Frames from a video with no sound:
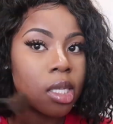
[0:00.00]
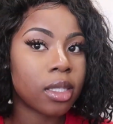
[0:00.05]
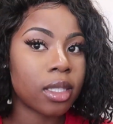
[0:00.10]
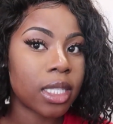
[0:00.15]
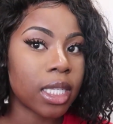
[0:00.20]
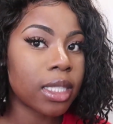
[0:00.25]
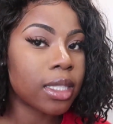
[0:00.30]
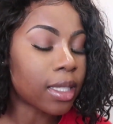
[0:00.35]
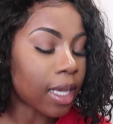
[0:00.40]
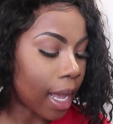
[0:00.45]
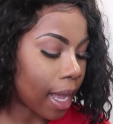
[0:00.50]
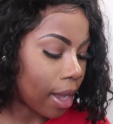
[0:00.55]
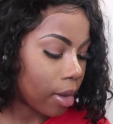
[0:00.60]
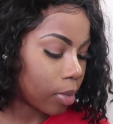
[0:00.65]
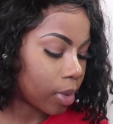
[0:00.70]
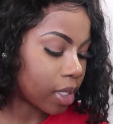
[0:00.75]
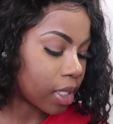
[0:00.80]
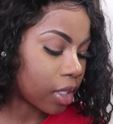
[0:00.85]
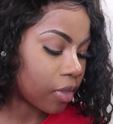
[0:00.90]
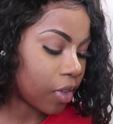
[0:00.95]
Since I
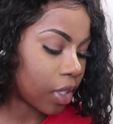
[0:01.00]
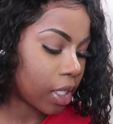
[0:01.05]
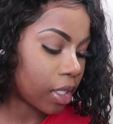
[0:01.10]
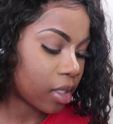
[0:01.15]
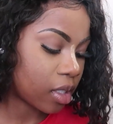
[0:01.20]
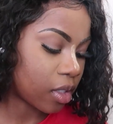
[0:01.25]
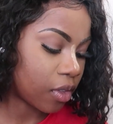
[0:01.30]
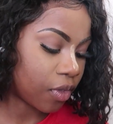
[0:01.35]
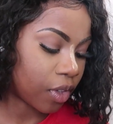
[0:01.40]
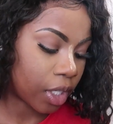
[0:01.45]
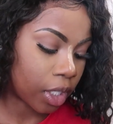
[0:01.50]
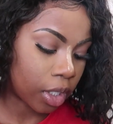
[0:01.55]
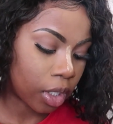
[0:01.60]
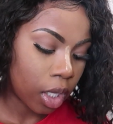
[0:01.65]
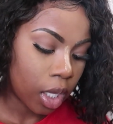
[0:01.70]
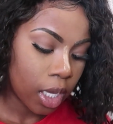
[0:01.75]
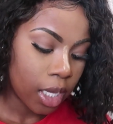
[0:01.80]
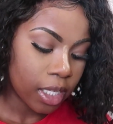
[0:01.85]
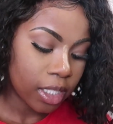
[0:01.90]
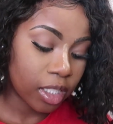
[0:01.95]
was living in Seville,
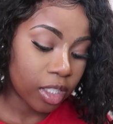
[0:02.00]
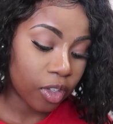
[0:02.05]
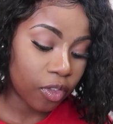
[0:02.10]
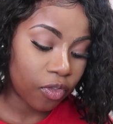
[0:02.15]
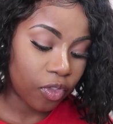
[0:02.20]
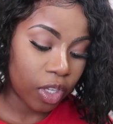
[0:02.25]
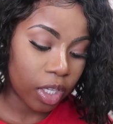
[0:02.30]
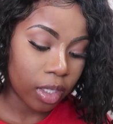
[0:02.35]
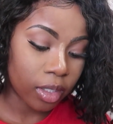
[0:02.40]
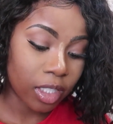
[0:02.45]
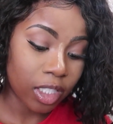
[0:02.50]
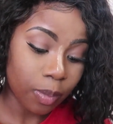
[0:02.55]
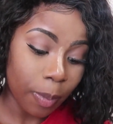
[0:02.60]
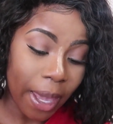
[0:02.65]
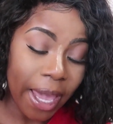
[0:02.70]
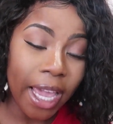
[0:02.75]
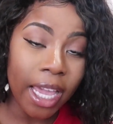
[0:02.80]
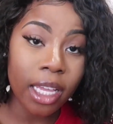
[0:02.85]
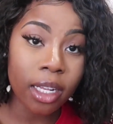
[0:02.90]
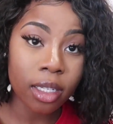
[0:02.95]

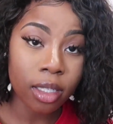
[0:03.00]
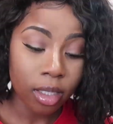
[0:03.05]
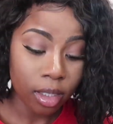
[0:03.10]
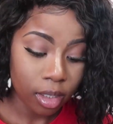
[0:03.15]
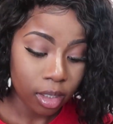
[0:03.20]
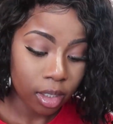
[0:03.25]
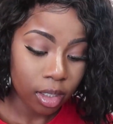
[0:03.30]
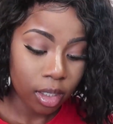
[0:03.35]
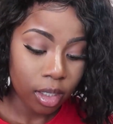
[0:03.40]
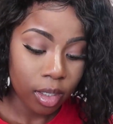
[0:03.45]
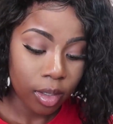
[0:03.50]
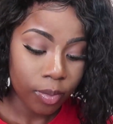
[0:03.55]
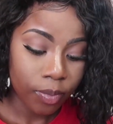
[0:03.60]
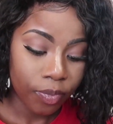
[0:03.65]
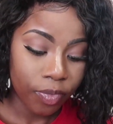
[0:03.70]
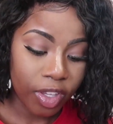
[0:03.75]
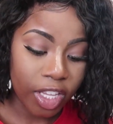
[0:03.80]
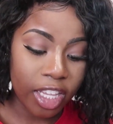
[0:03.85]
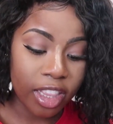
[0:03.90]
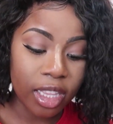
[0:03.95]
Spain
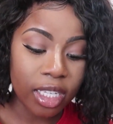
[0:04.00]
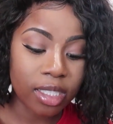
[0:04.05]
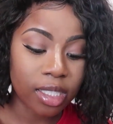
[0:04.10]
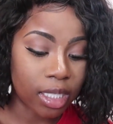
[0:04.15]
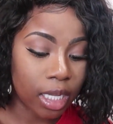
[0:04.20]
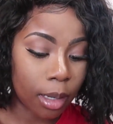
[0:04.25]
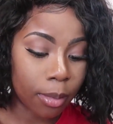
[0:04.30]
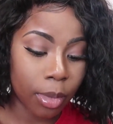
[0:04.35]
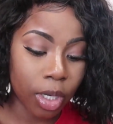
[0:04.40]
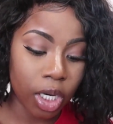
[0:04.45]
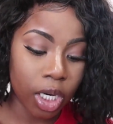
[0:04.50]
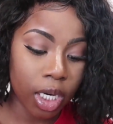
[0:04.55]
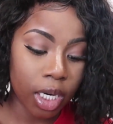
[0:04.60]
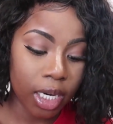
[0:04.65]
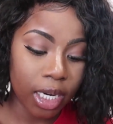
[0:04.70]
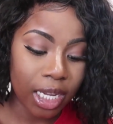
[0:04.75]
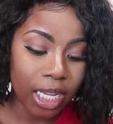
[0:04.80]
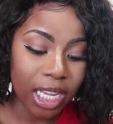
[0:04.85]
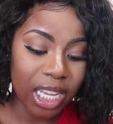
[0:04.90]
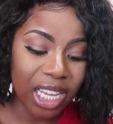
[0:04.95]
in the summer
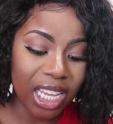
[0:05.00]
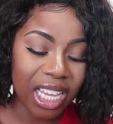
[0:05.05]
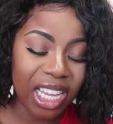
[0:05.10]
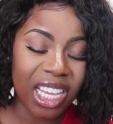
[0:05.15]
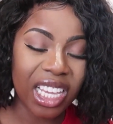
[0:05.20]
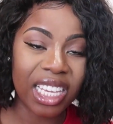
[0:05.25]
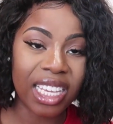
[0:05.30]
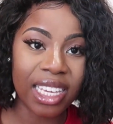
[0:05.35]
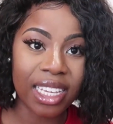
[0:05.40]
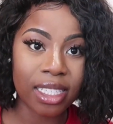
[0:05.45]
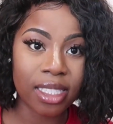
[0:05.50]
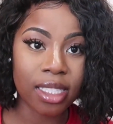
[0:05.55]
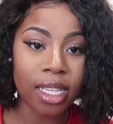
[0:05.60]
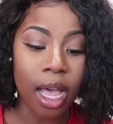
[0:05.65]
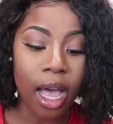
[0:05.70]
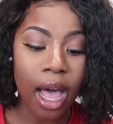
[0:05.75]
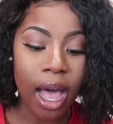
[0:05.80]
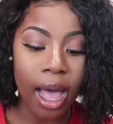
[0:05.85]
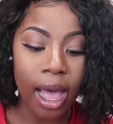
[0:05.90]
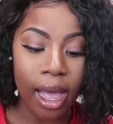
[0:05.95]
gets
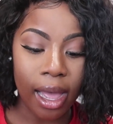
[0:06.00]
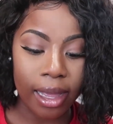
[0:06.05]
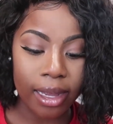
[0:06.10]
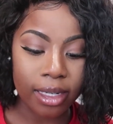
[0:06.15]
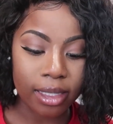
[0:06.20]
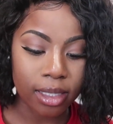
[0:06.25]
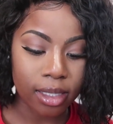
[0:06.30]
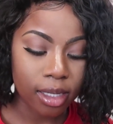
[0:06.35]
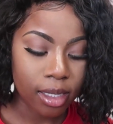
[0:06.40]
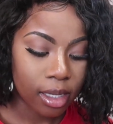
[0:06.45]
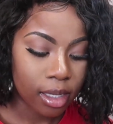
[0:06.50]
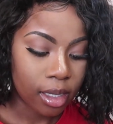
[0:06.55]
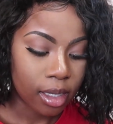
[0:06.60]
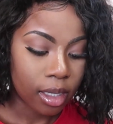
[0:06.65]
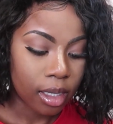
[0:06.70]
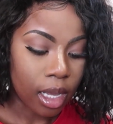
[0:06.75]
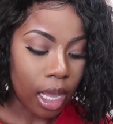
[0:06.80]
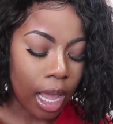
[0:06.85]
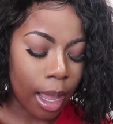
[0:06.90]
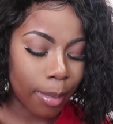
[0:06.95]
hot.
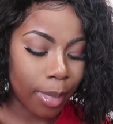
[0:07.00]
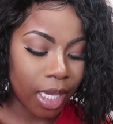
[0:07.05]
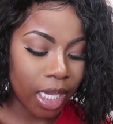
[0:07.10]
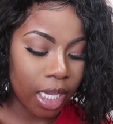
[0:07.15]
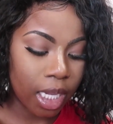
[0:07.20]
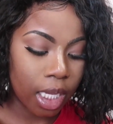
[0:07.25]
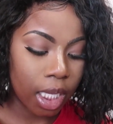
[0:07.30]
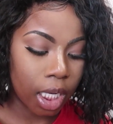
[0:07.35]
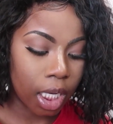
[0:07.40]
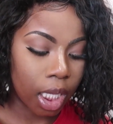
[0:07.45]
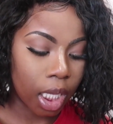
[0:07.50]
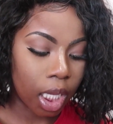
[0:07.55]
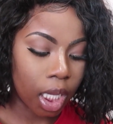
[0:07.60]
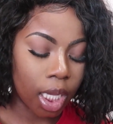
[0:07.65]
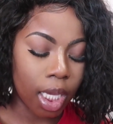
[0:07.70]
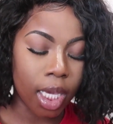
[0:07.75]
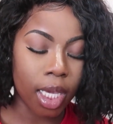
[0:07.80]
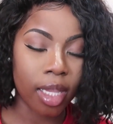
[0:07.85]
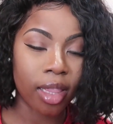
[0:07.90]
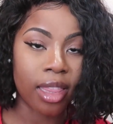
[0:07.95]
I mean,
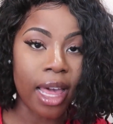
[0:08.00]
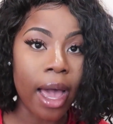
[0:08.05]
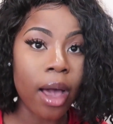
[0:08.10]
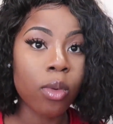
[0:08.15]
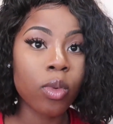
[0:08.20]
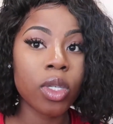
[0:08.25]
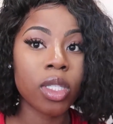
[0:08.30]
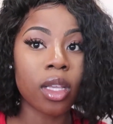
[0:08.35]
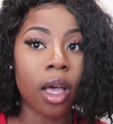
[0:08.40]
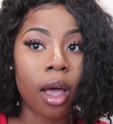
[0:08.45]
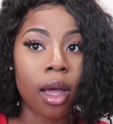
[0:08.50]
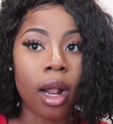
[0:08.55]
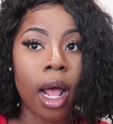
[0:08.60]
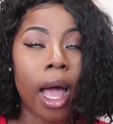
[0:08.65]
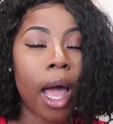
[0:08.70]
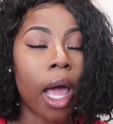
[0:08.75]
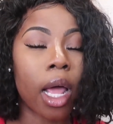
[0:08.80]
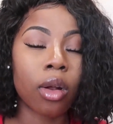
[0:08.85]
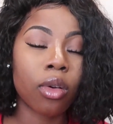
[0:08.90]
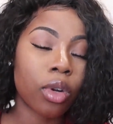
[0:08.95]
that was on,
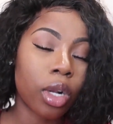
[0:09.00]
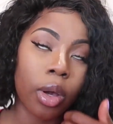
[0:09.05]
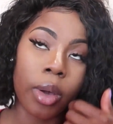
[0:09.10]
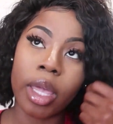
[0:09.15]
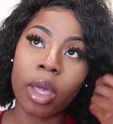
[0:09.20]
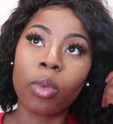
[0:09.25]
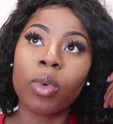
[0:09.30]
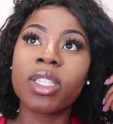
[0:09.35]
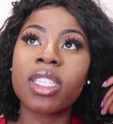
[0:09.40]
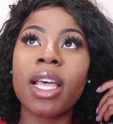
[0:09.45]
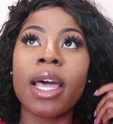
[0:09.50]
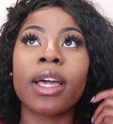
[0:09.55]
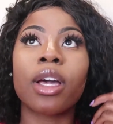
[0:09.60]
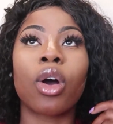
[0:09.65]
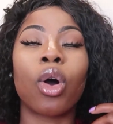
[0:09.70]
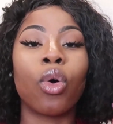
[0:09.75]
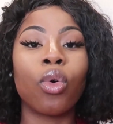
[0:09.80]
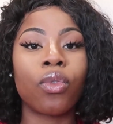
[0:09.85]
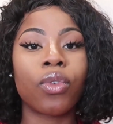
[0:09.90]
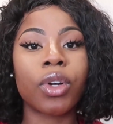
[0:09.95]
I don't know, it was
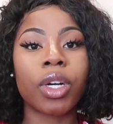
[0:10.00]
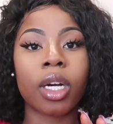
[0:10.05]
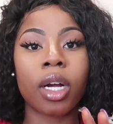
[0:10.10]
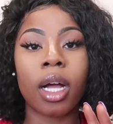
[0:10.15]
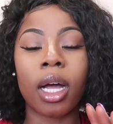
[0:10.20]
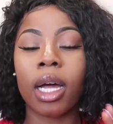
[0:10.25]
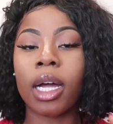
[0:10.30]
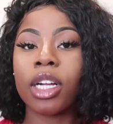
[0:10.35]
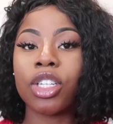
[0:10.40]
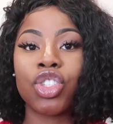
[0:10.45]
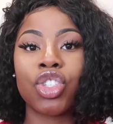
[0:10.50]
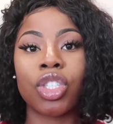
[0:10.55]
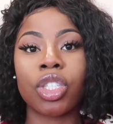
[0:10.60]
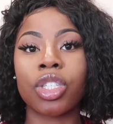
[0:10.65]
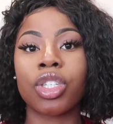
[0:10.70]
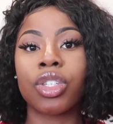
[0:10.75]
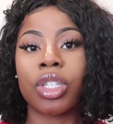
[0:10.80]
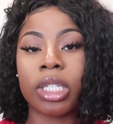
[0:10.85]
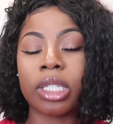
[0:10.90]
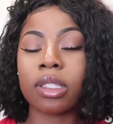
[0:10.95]
like over 100
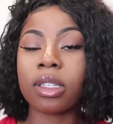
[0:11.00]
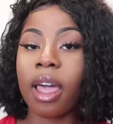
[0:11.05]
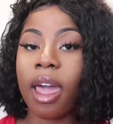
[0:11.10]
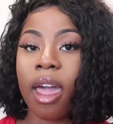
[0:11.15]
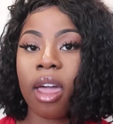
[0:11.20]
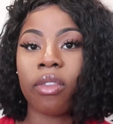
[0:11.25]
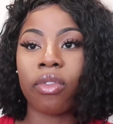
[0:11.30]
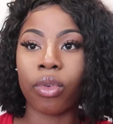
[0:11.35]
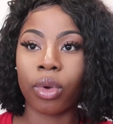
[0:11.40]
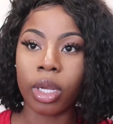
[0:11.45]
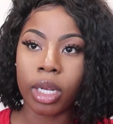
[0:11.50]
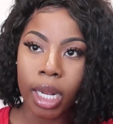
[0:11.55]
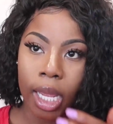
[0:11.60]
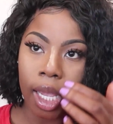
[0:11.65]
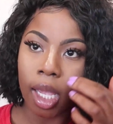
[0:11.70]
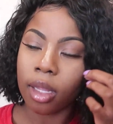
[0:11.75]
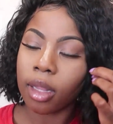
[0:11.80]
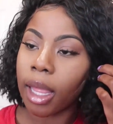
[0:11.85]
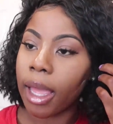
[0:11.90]
degrees every day.